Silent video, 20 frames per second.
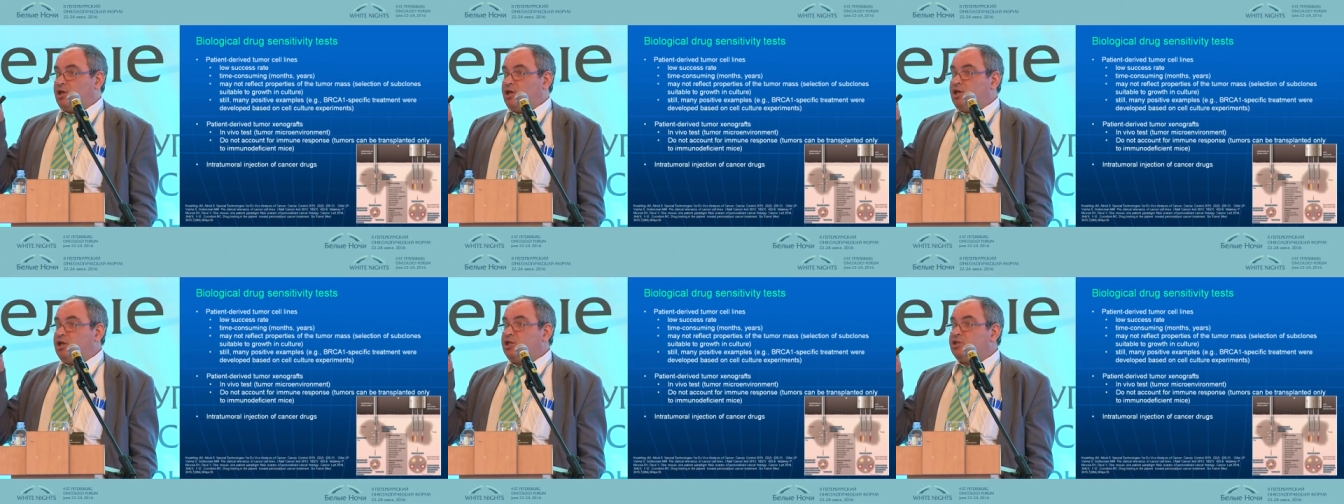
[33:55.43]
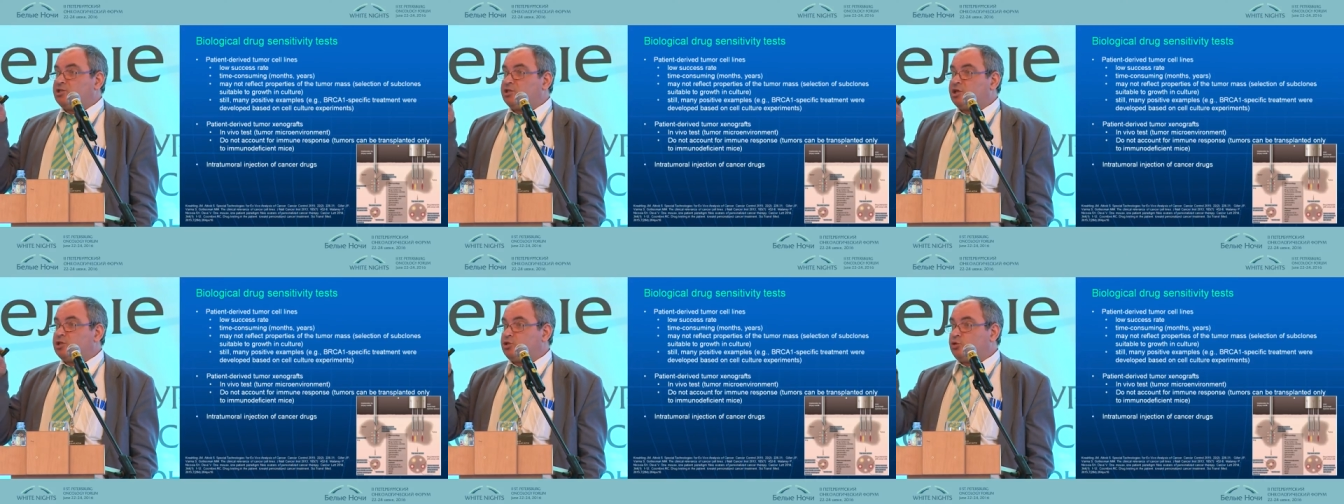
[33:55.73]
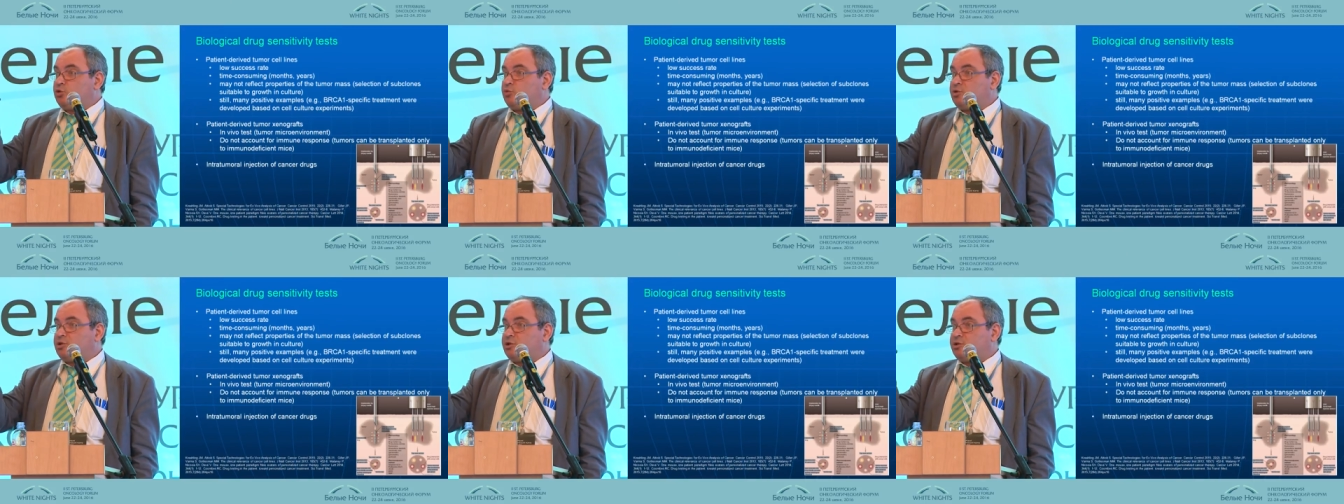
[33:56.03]

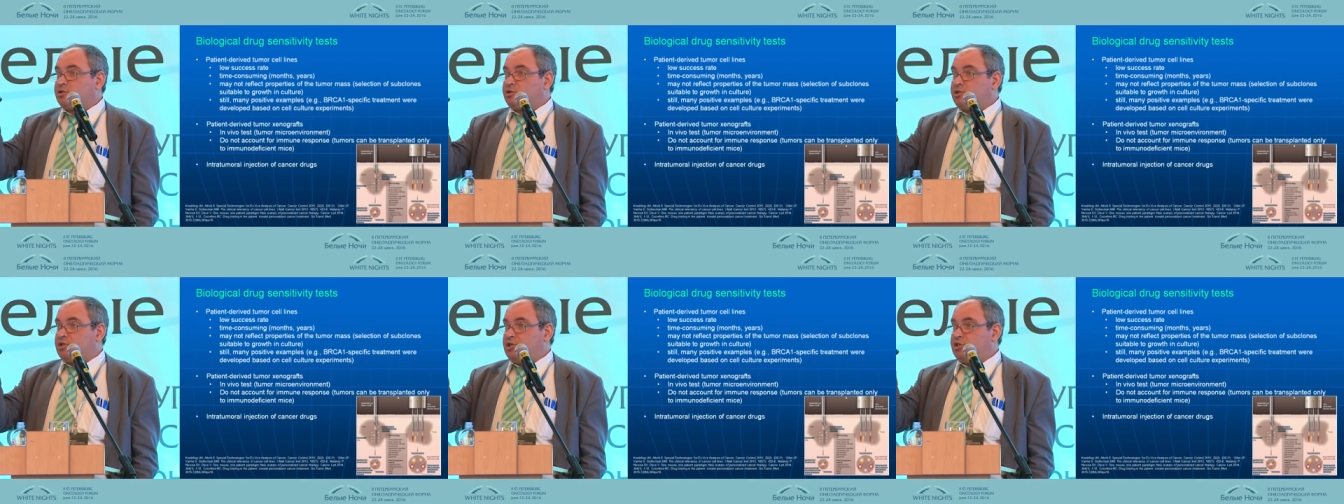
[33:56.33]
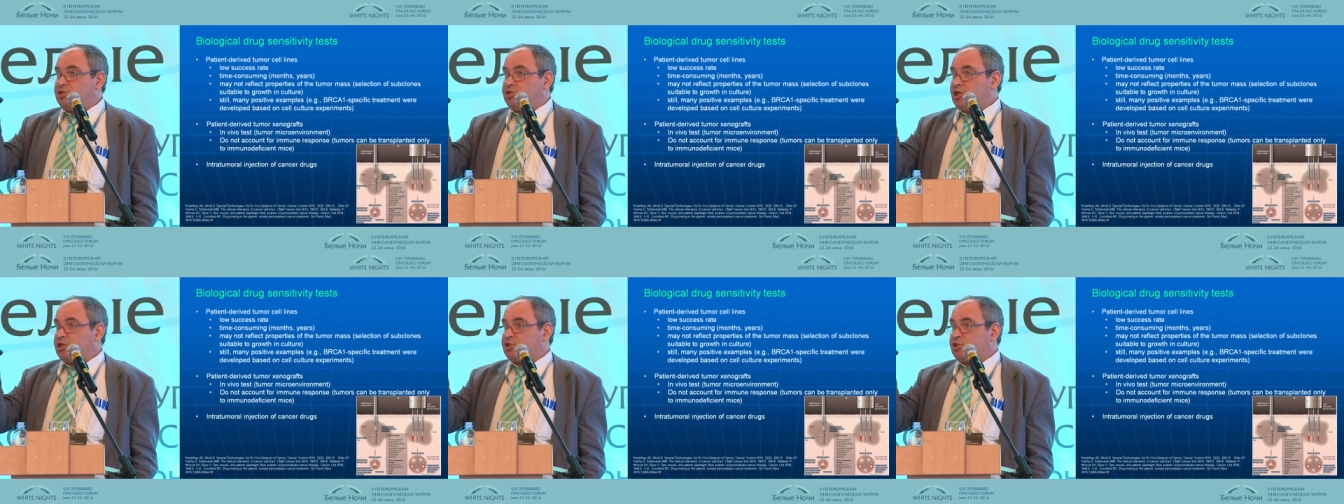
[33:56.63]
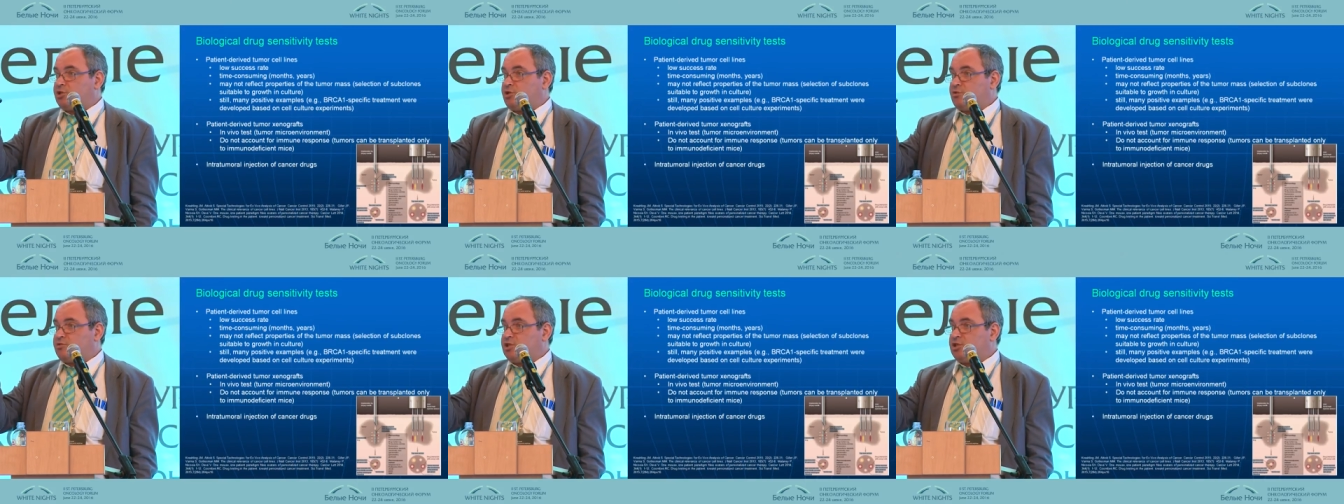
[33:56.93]
intratumoral
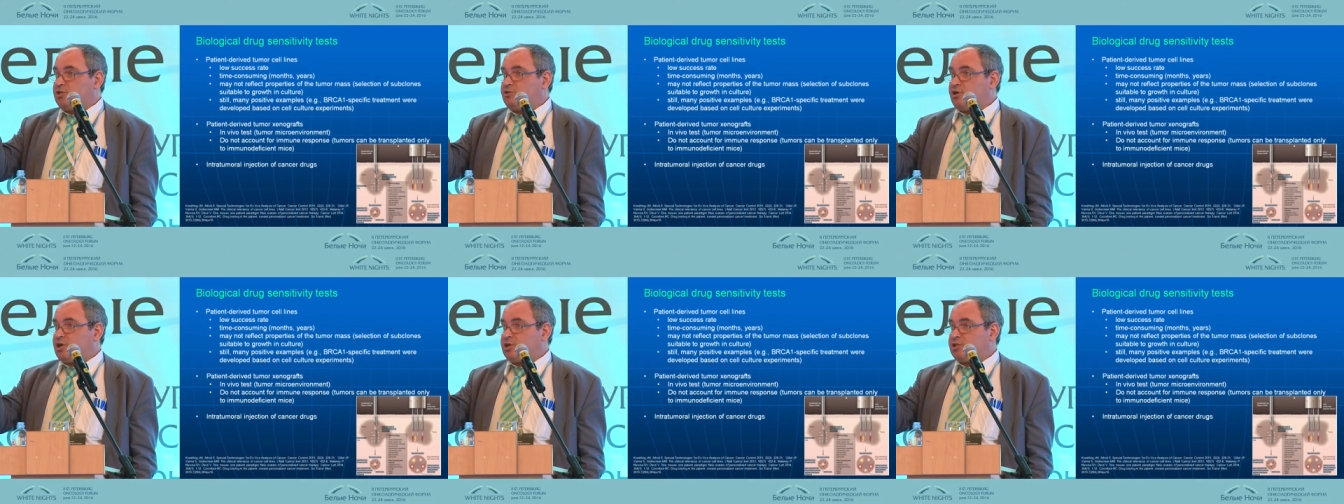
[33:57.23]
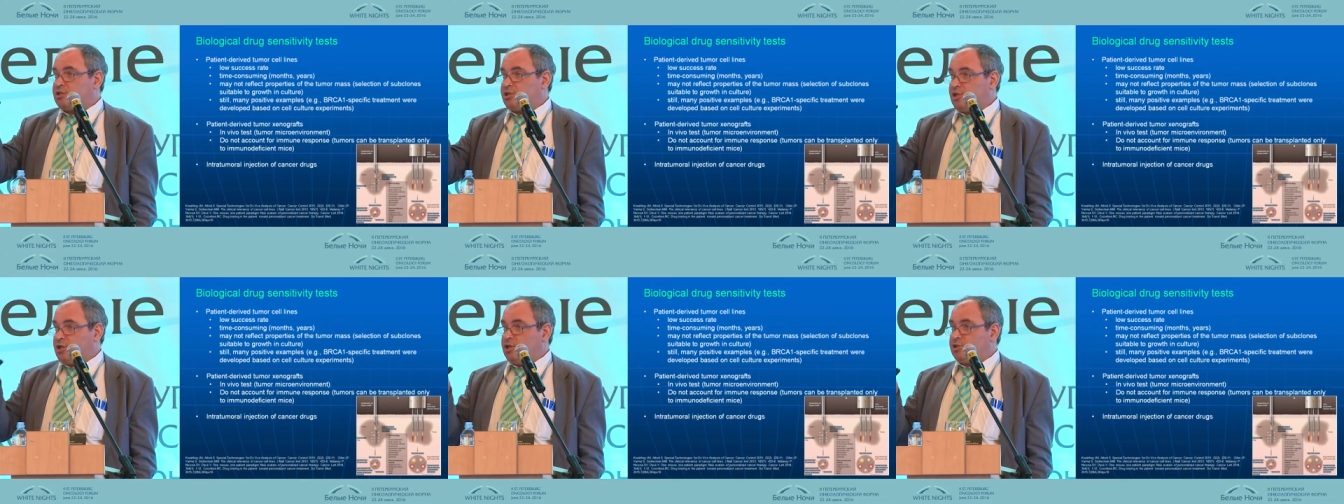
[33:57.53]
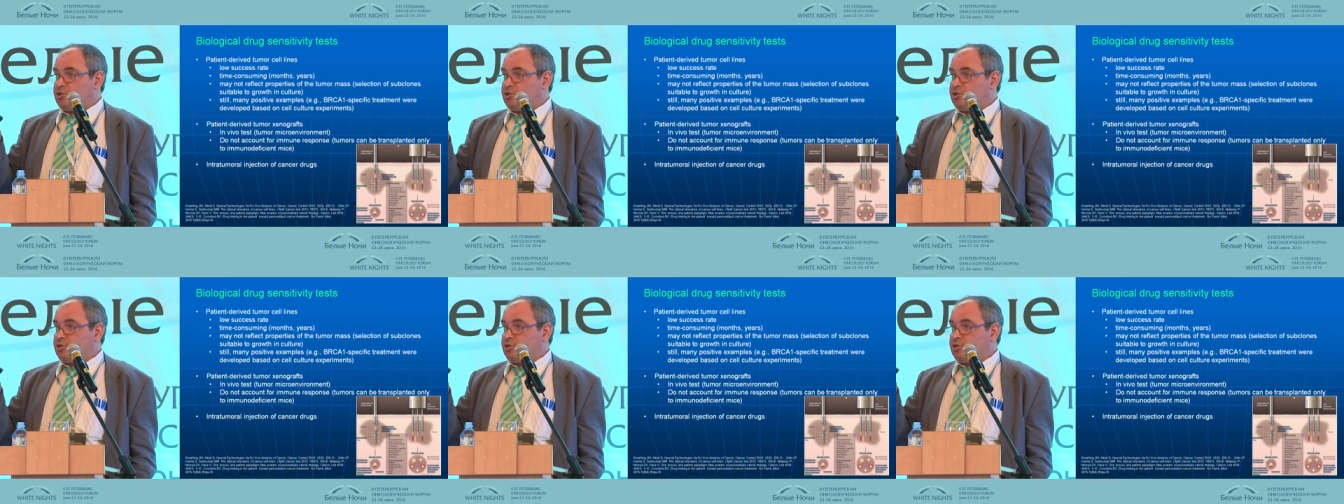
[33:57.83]
injection of the drugs.